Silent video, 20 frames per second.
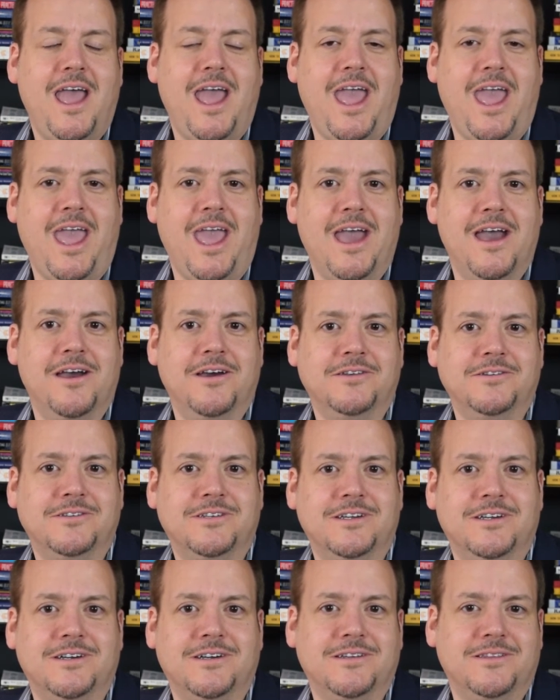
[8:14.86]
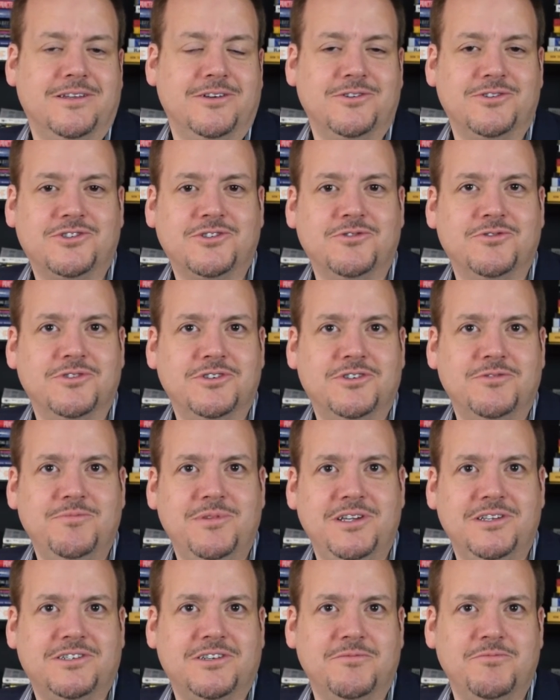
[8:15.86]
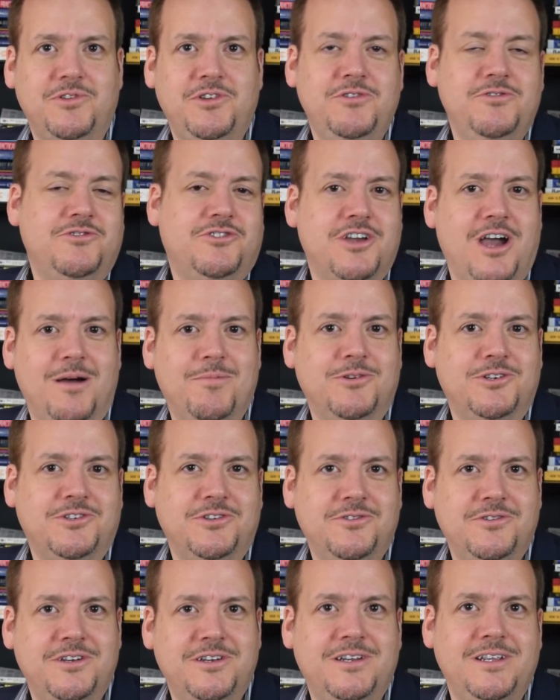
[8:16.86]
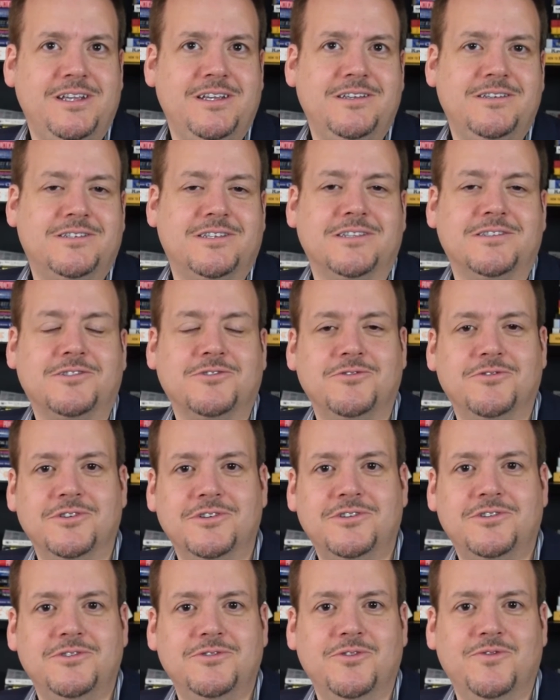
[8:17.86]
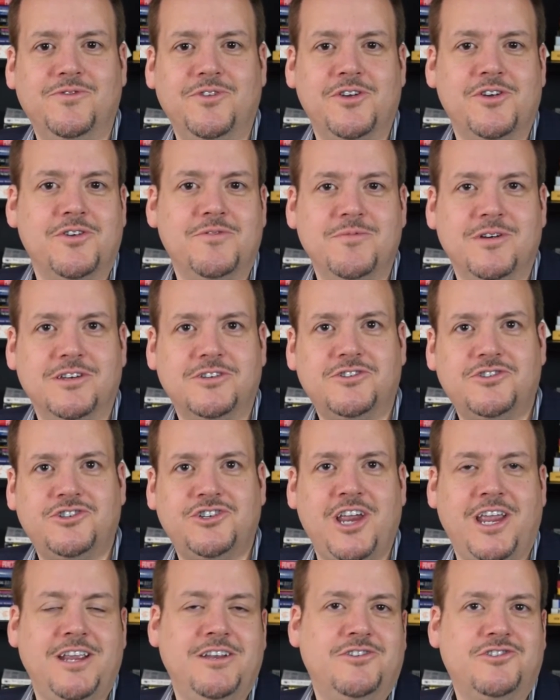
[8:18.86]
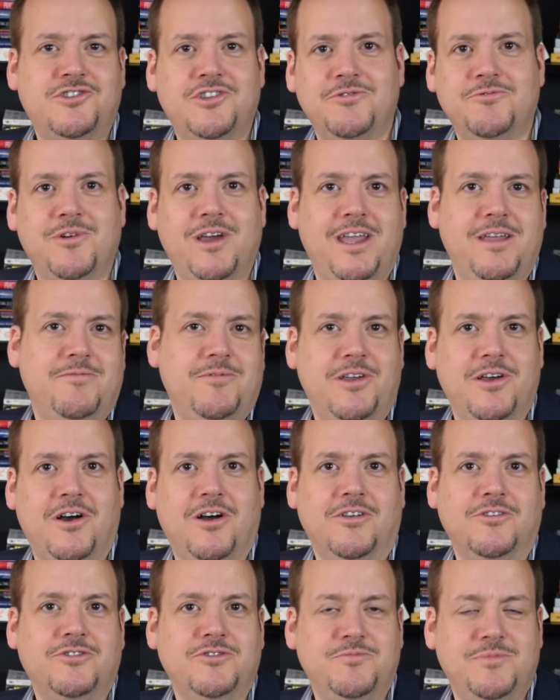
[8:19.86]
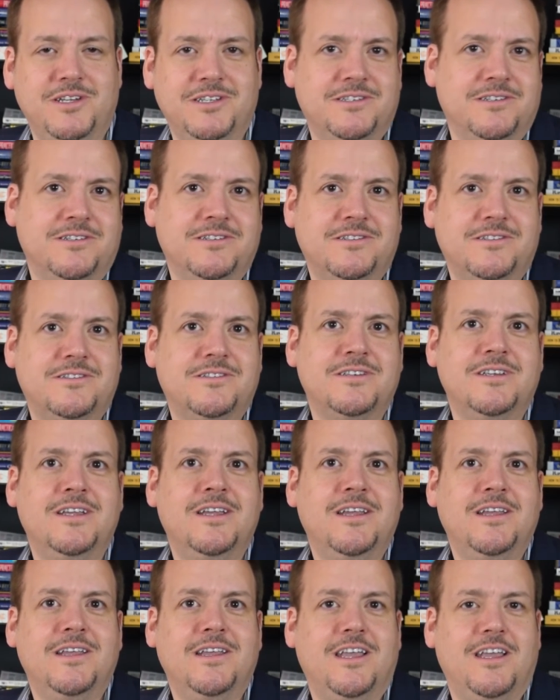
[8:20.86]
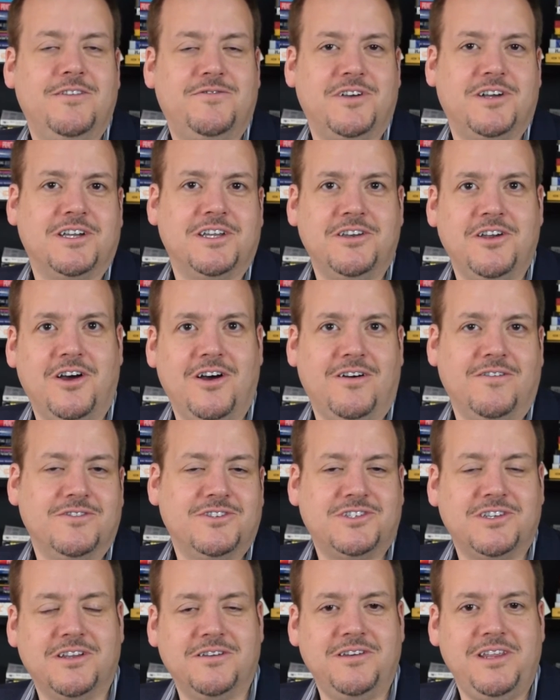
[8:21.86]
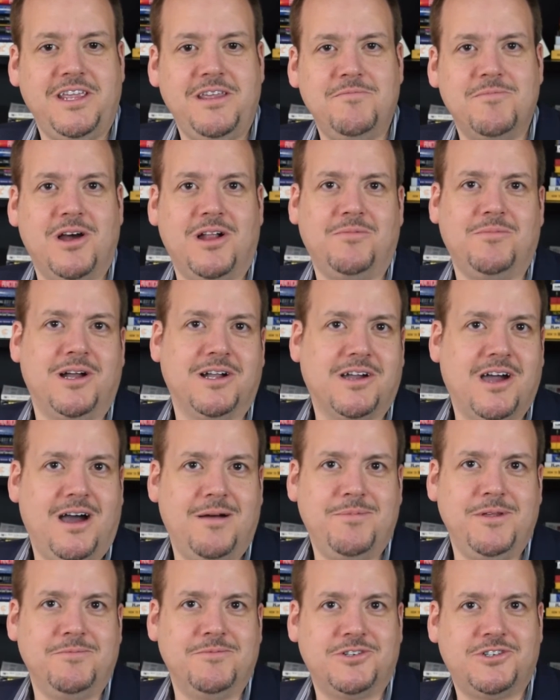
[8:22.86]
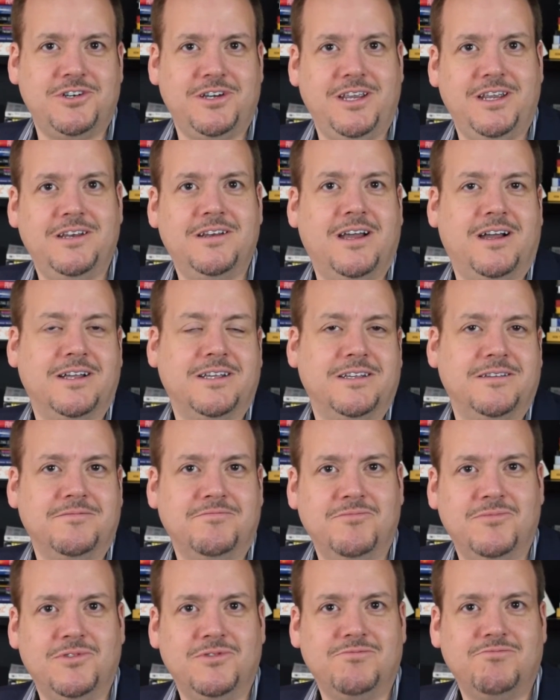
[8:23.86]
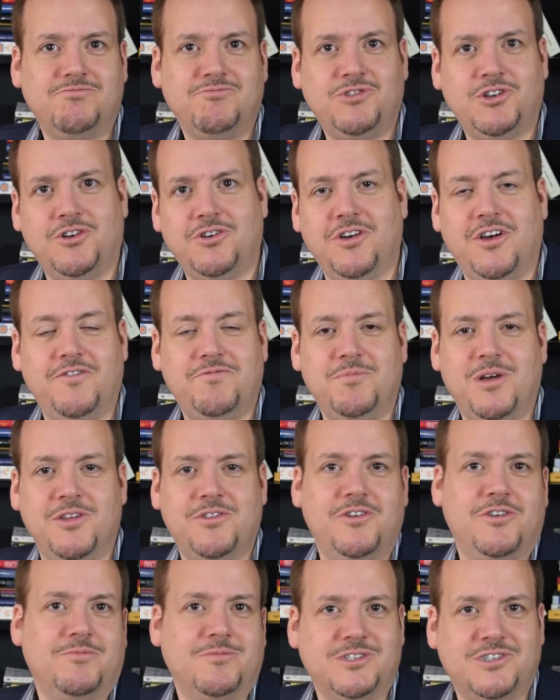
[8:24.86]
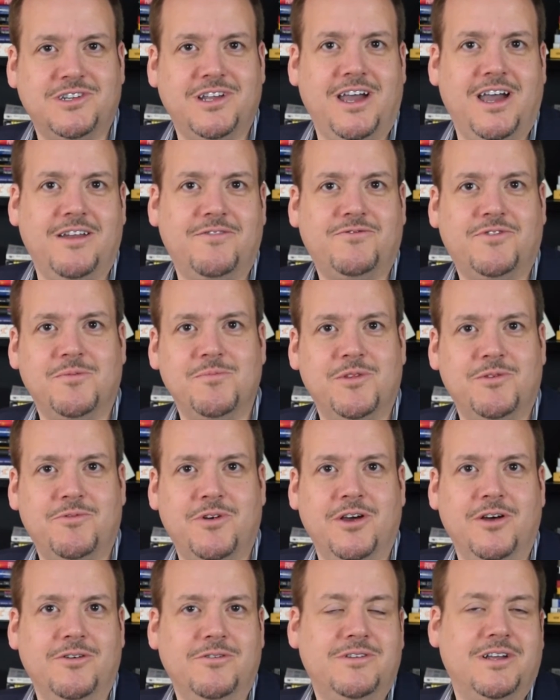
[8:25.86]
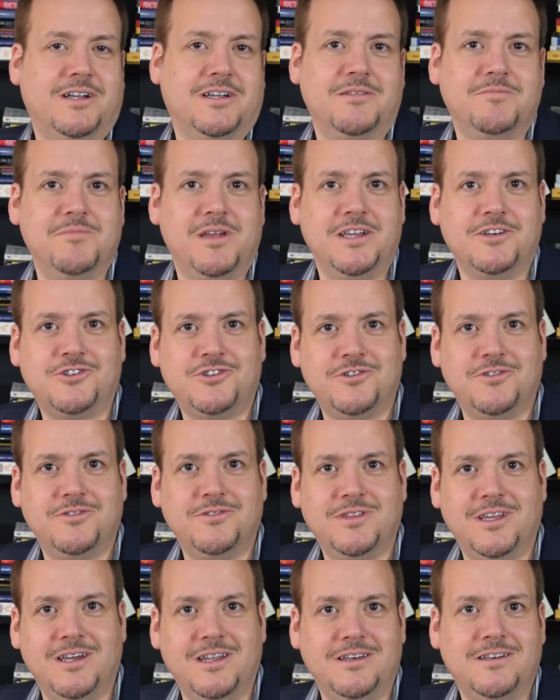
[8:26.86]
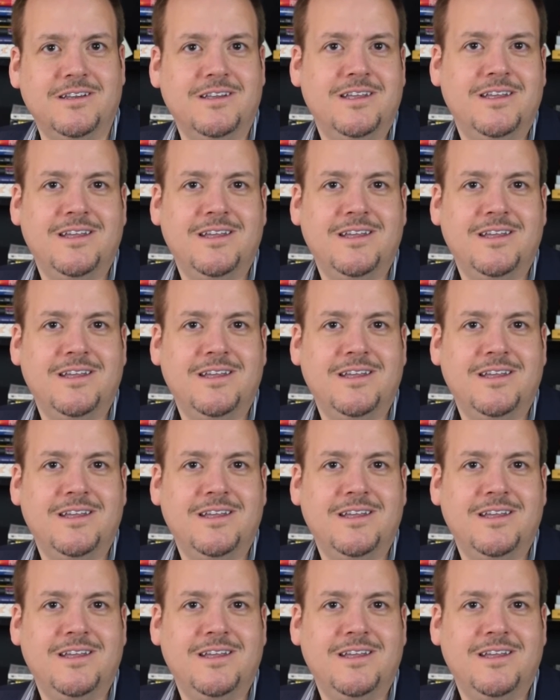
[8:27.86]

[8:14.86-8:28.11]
And there's going to be some huge opportunities. It's going to very much change the way we all do business. If I can all of a sudden email my copy machine, I can turn off my thermostat from the road. I can make sure that